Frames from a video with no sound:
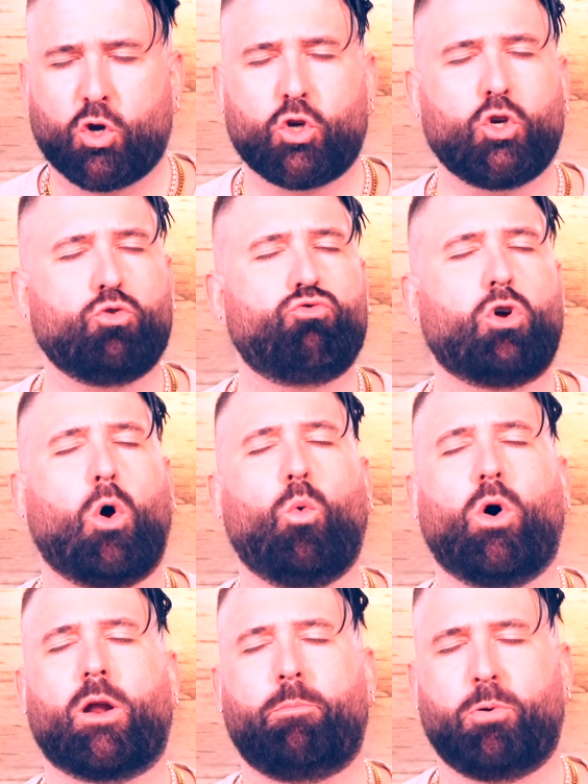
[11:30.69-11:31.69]
You don't
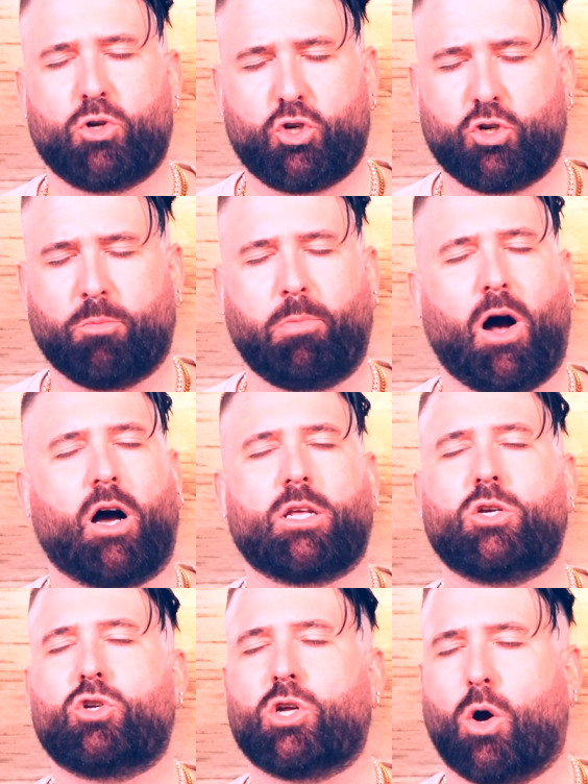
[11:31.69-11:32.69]
want to push your
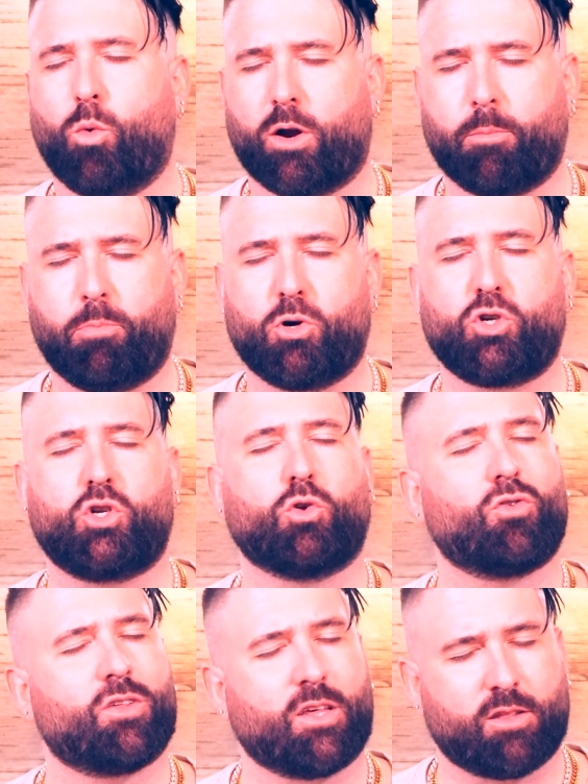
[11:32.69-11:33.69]
body. You don't want to push
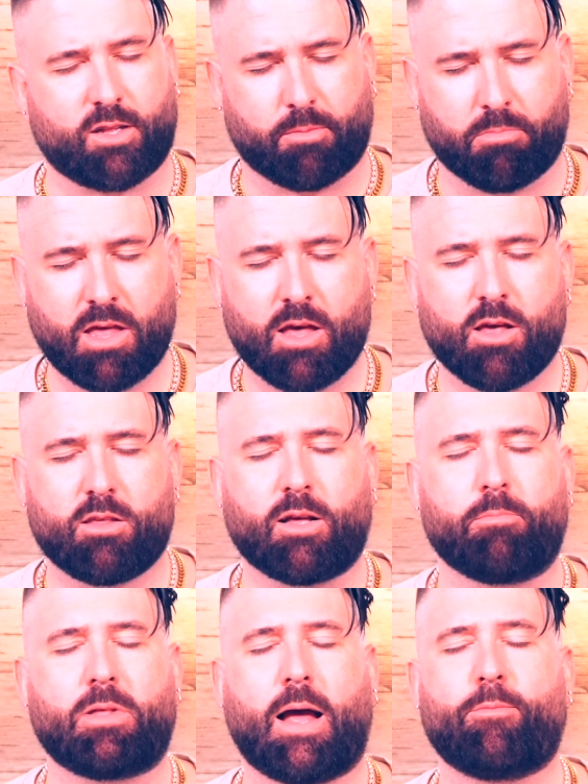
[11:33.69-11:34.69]
your system.
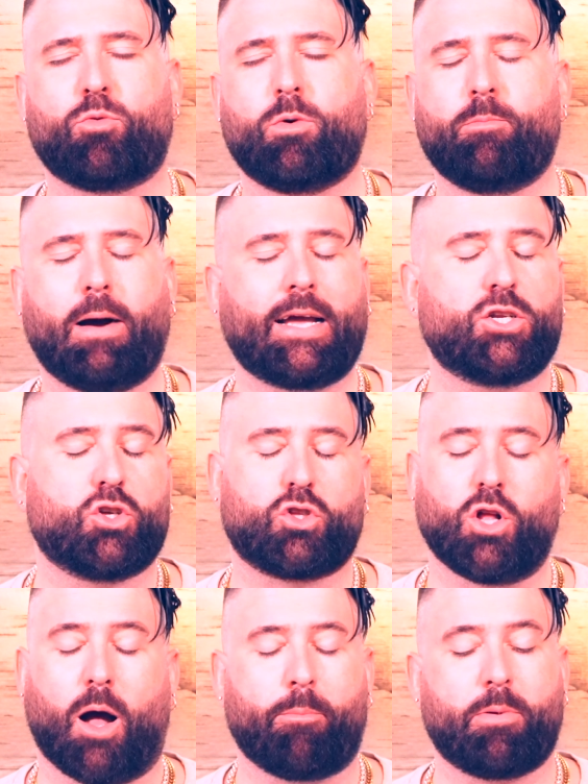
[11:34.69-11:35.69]
Sometimes we might
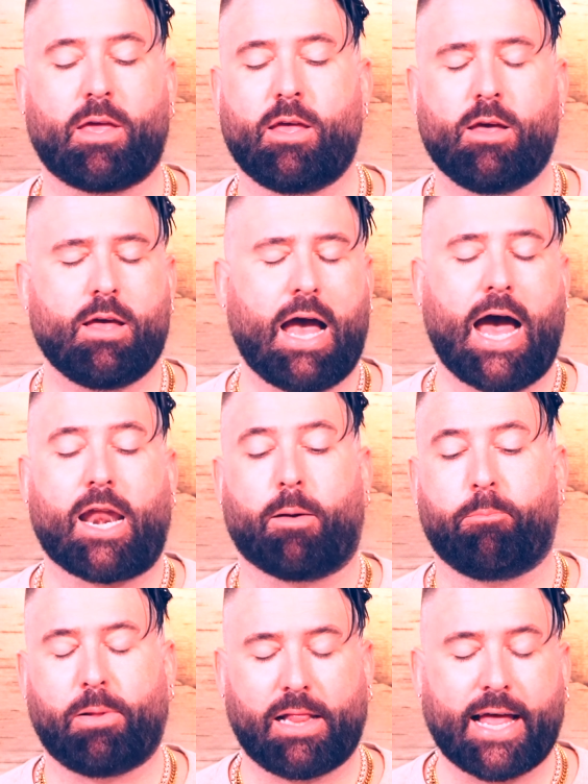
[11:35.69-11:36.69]
just not be at
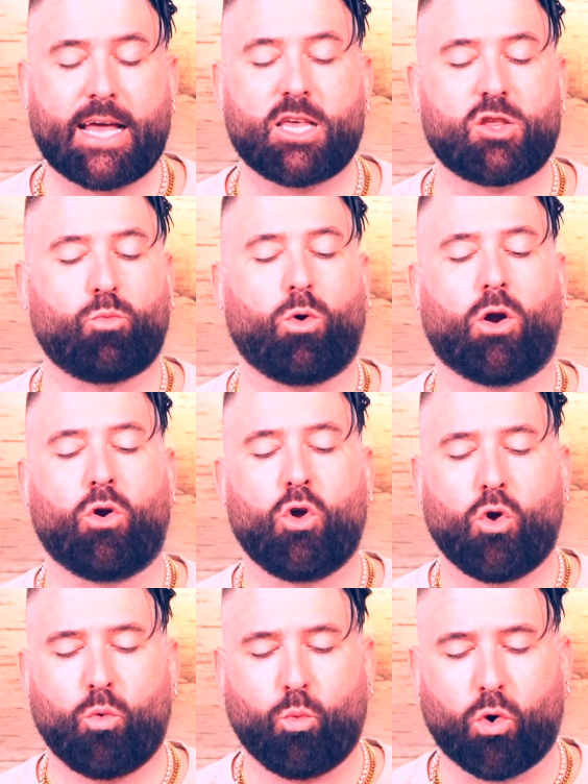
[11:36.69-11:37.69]
a place
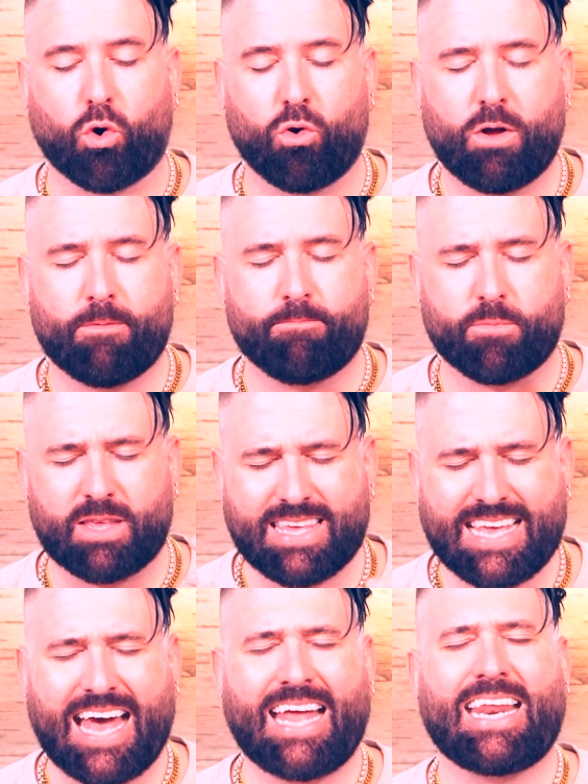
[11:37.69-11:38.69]
where we're
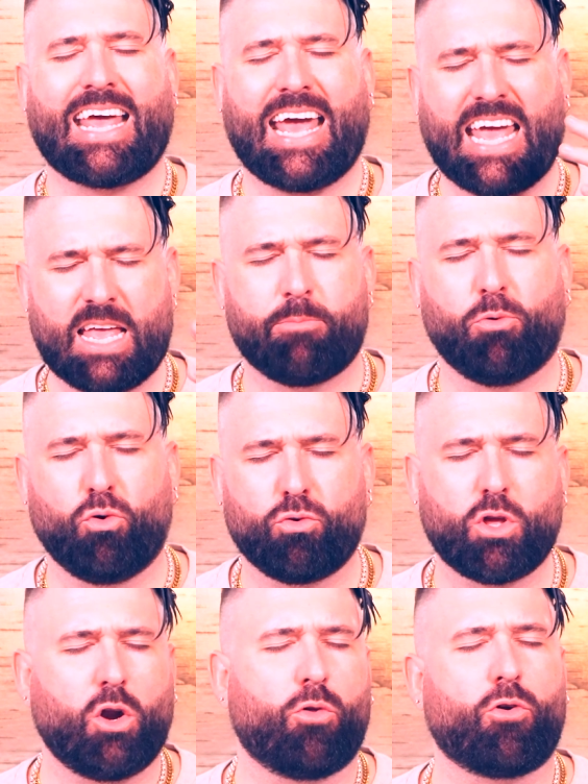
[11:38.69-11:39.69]
yet
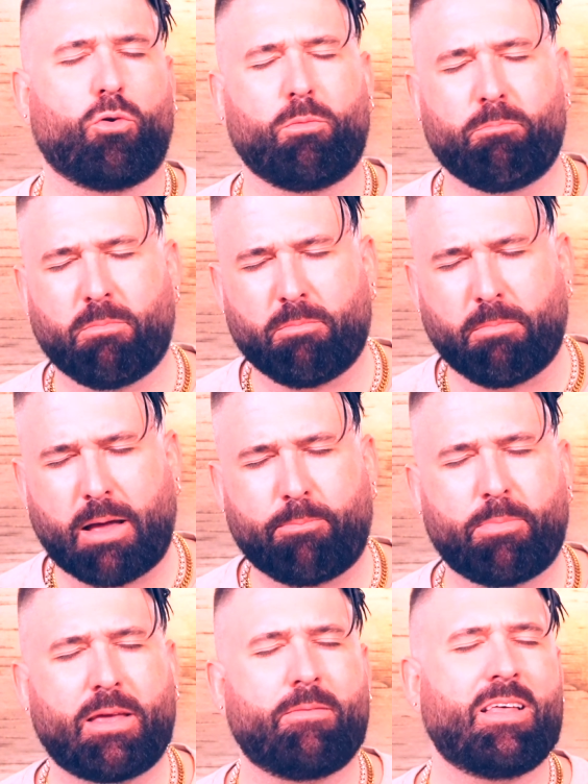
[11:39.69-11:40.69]
able, there
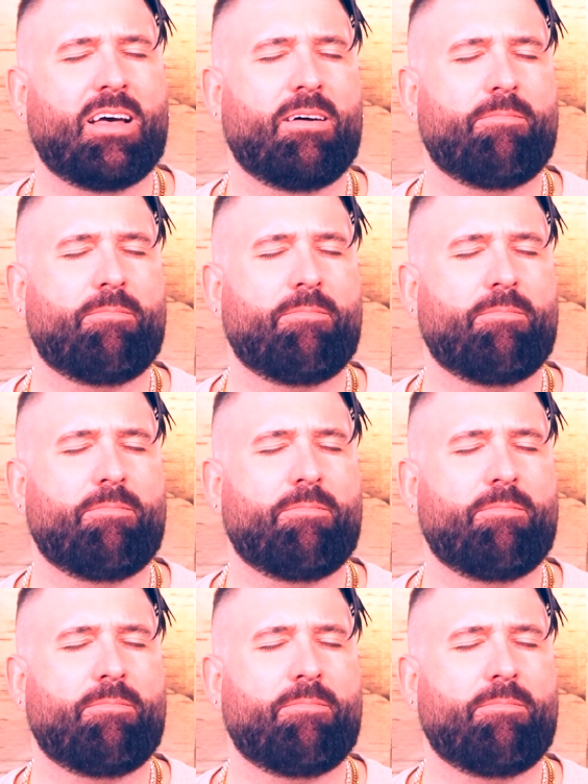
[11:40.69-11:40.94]
might be